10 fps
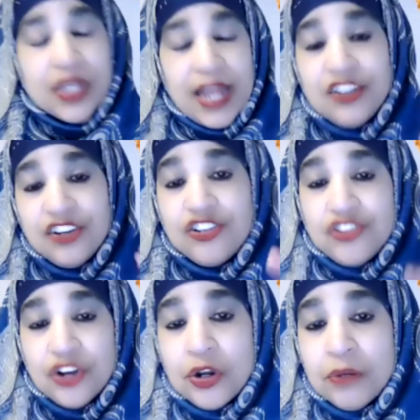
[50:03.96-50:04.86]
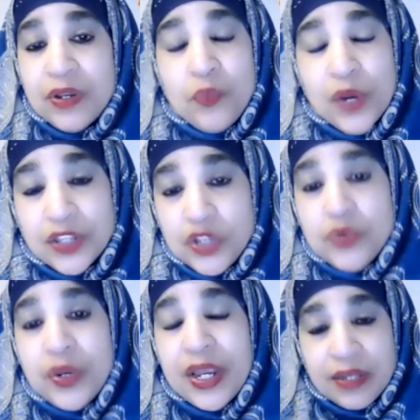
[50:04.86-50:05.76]
can determine whether
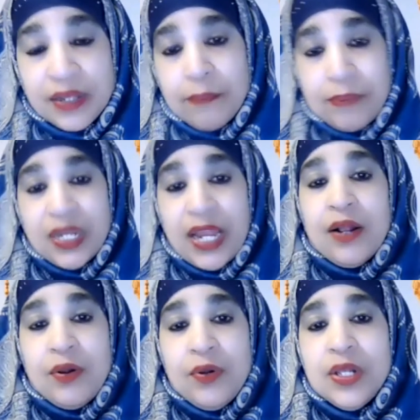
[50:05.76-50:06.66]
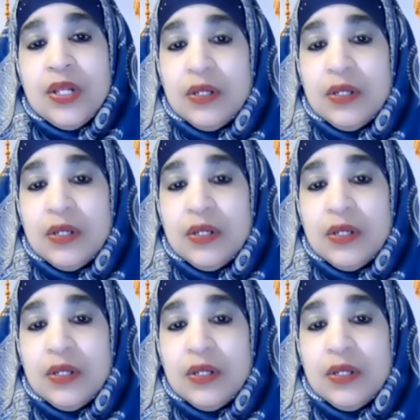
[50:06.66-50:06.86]
you end up in hell?